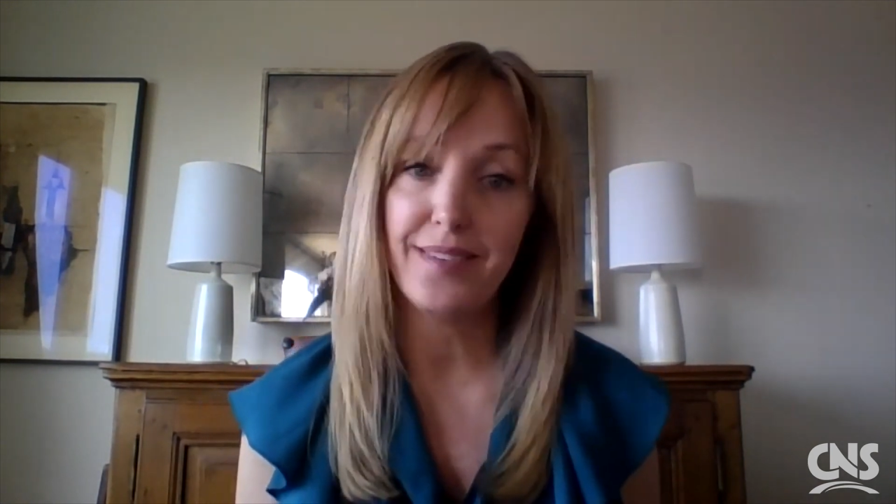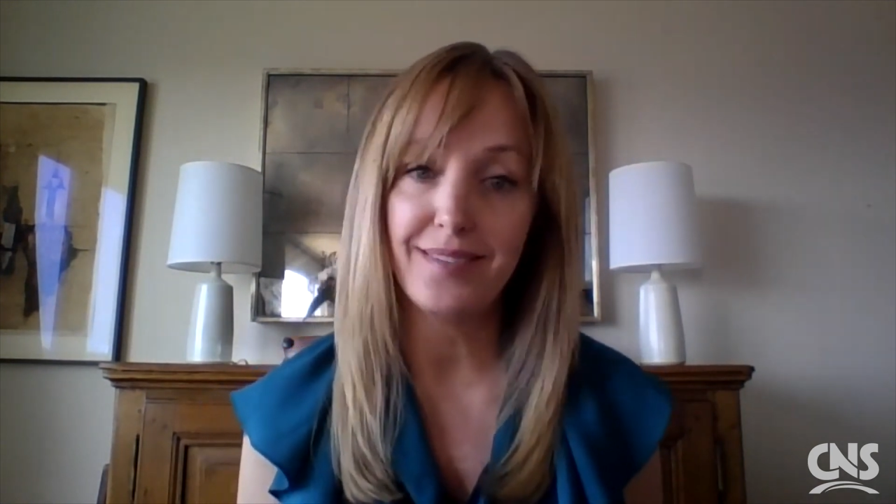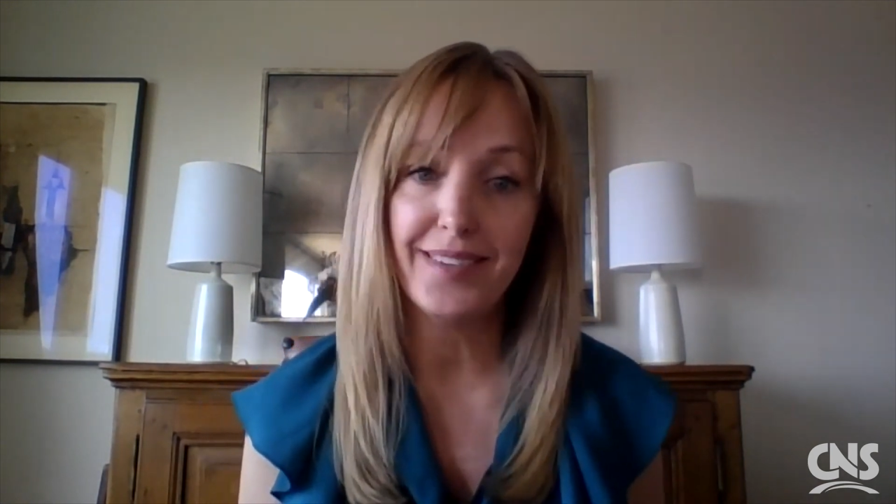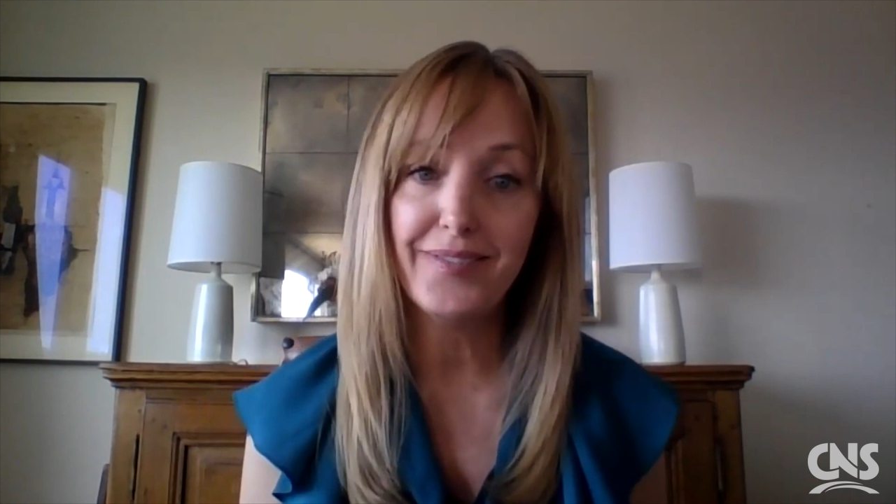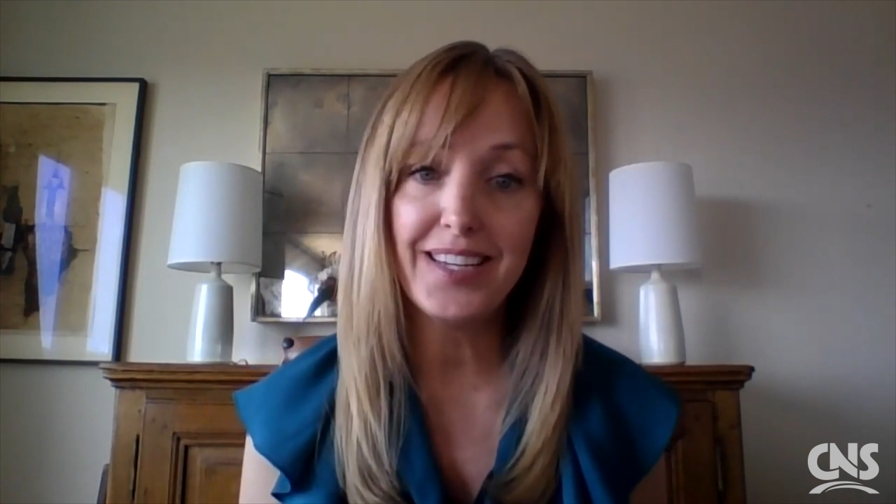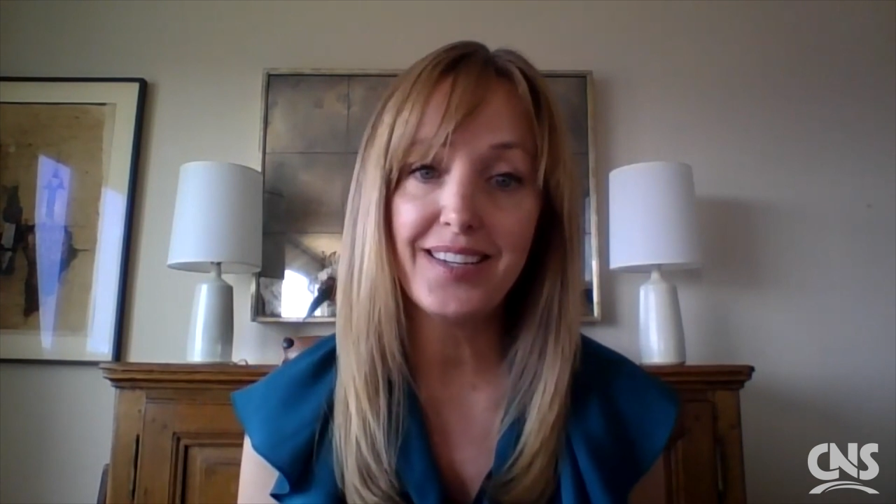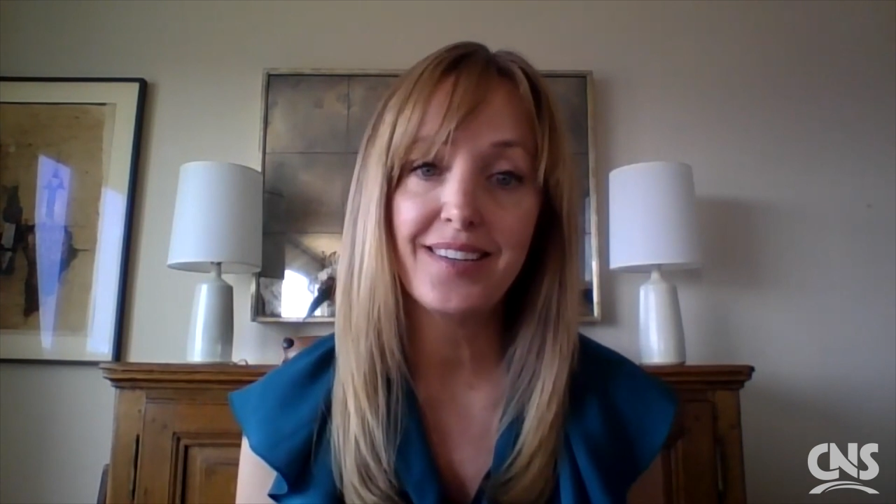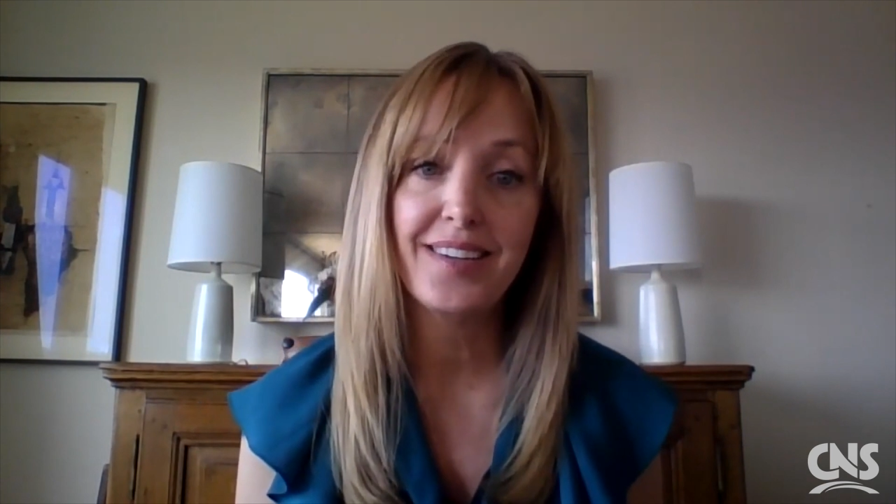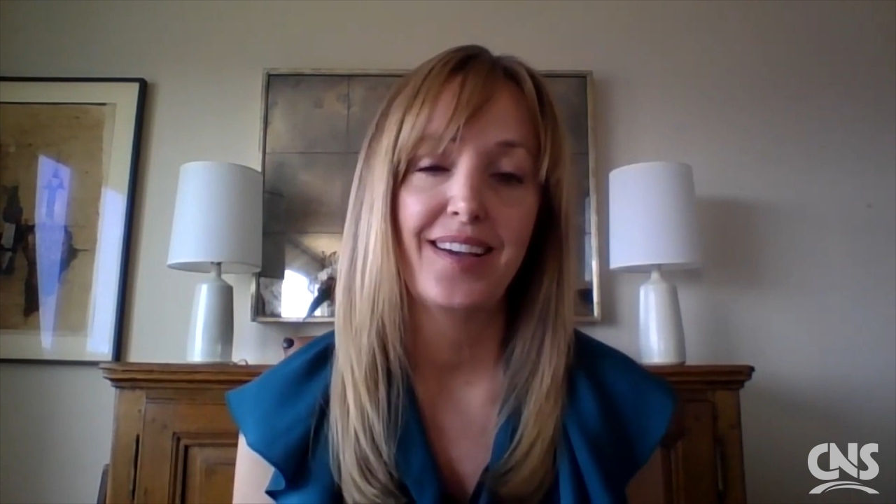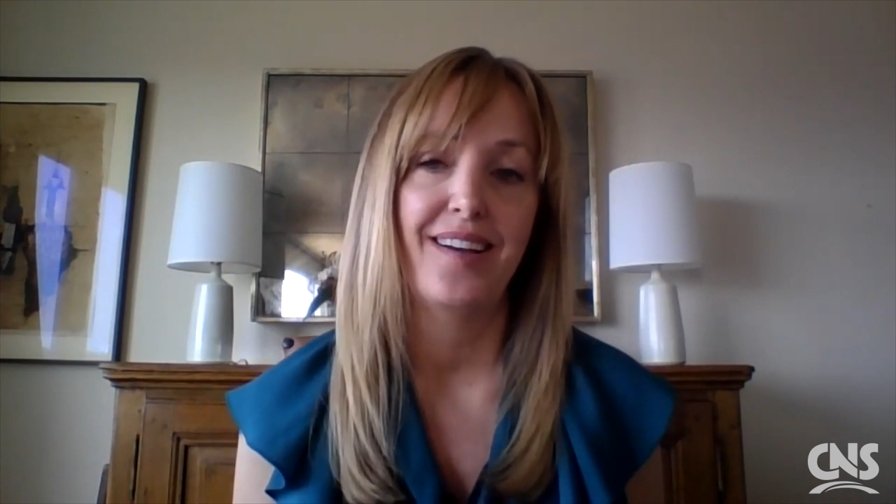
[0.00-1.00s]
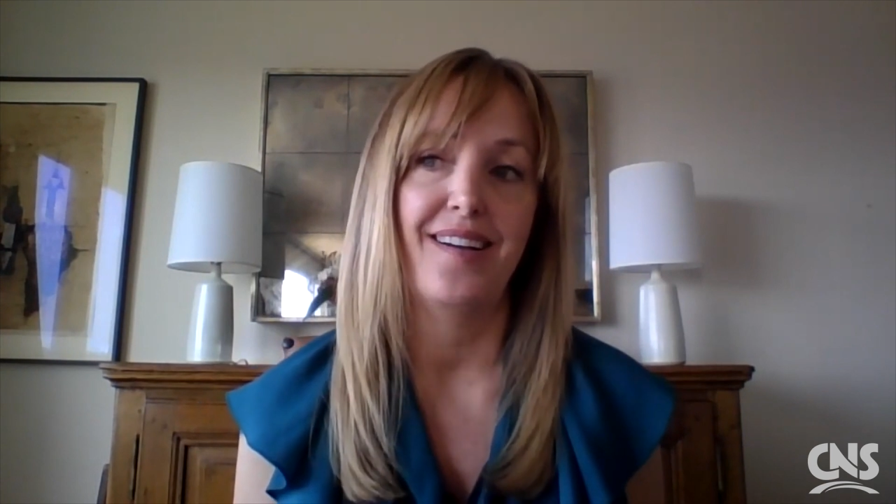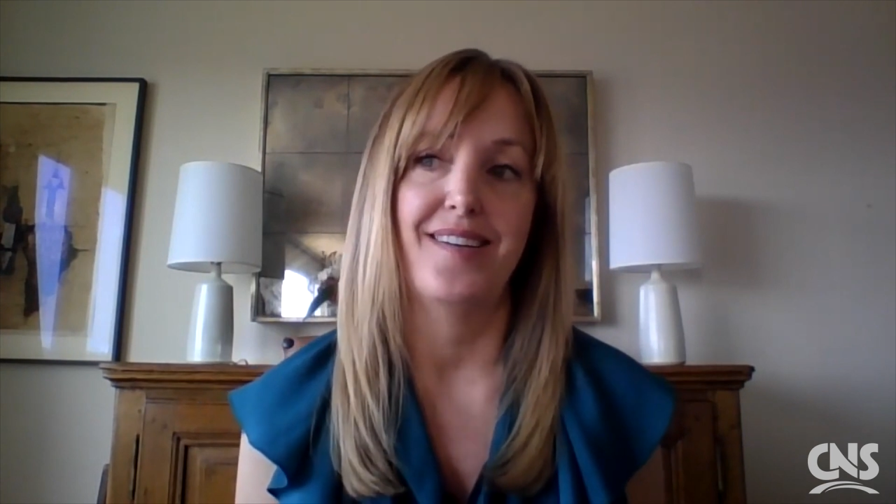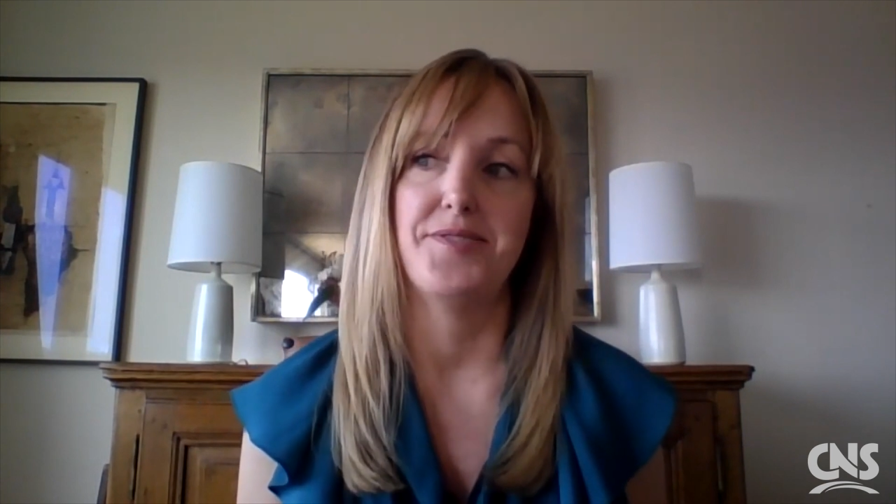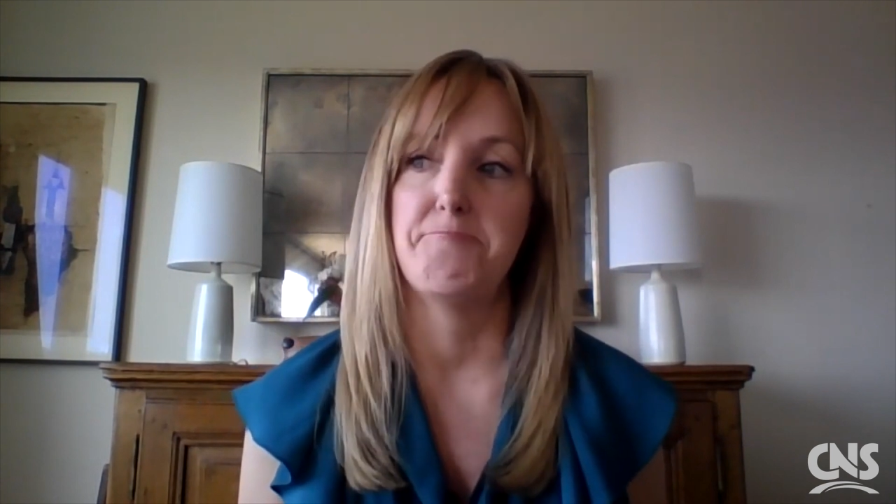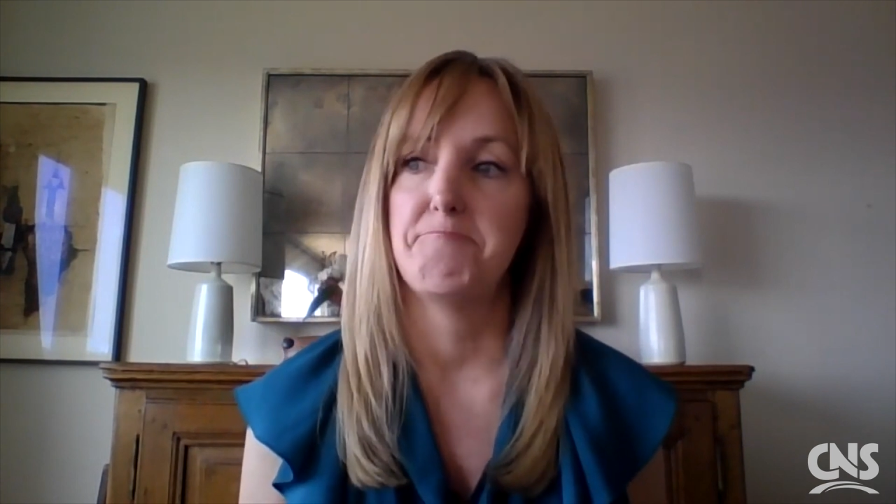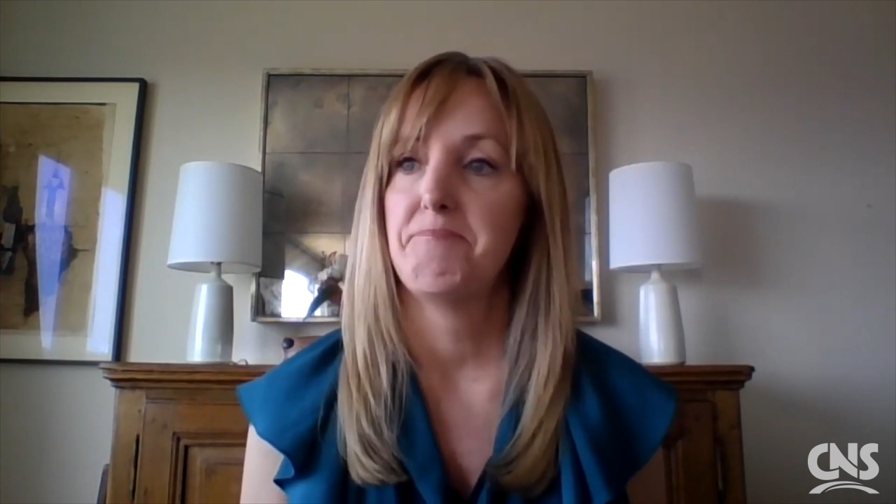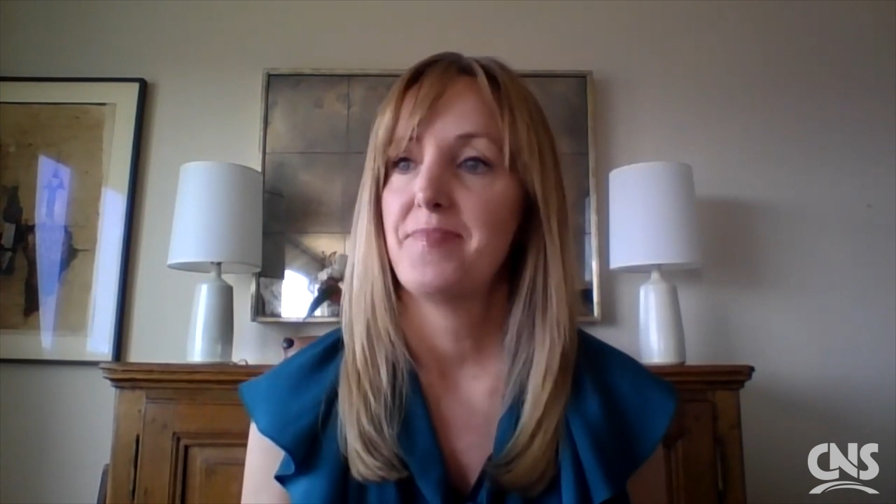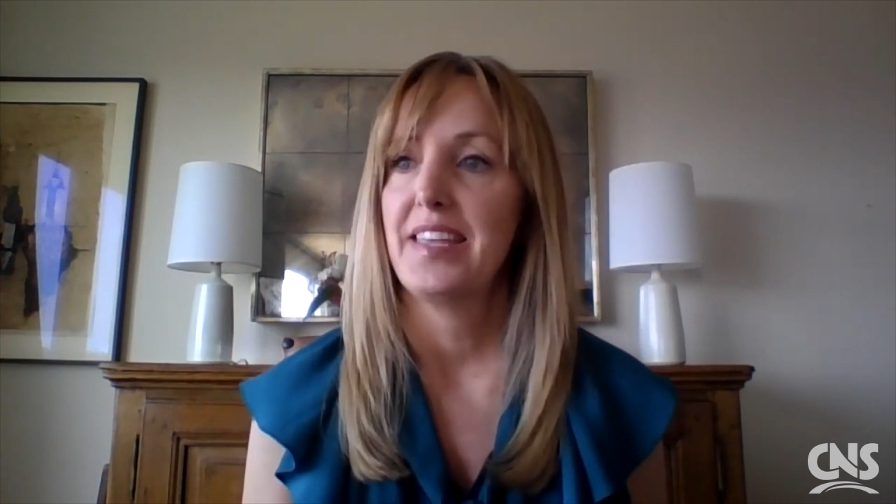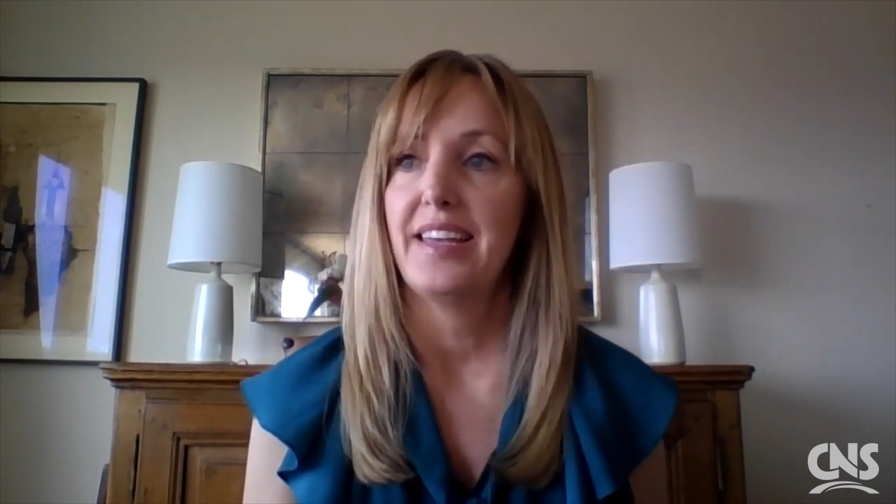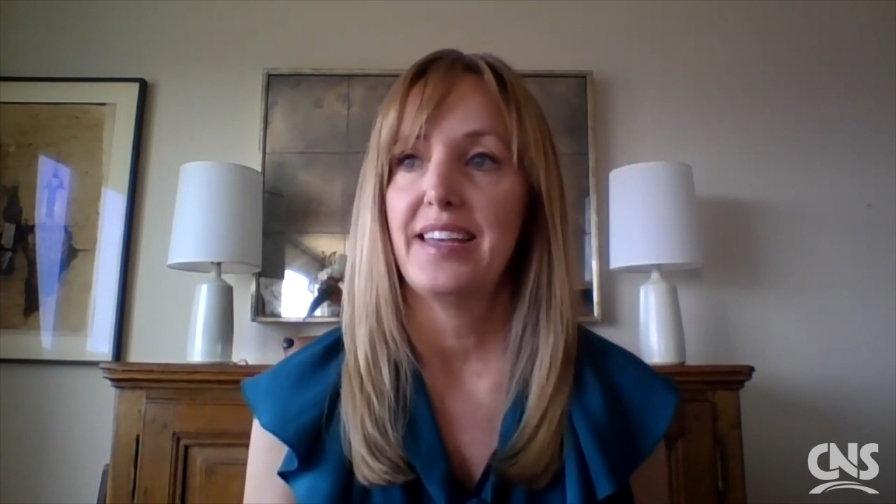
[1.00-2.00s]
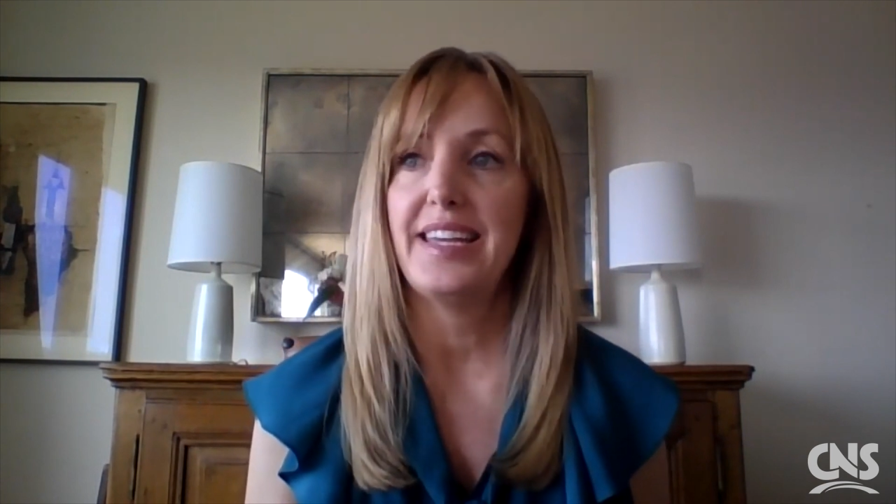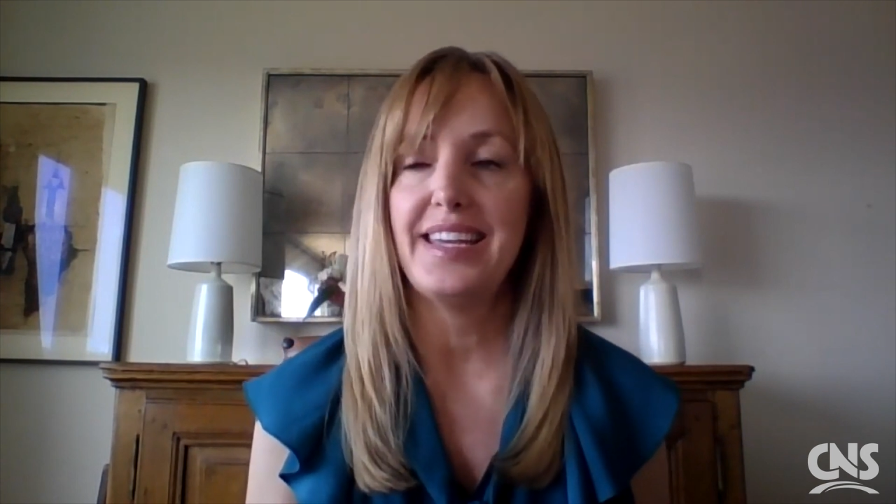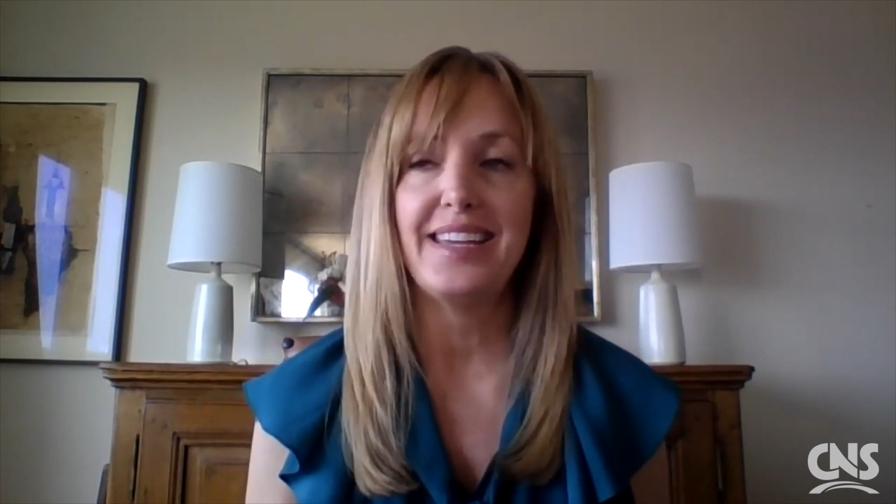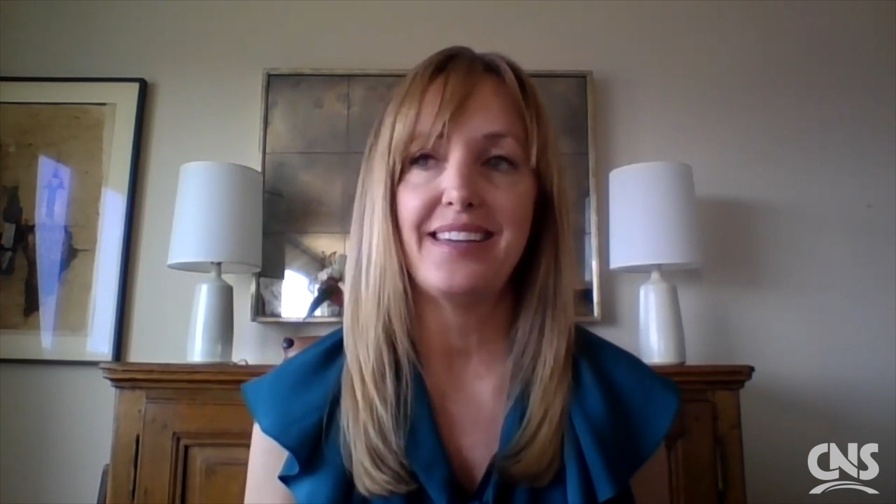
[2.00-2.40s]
living. He's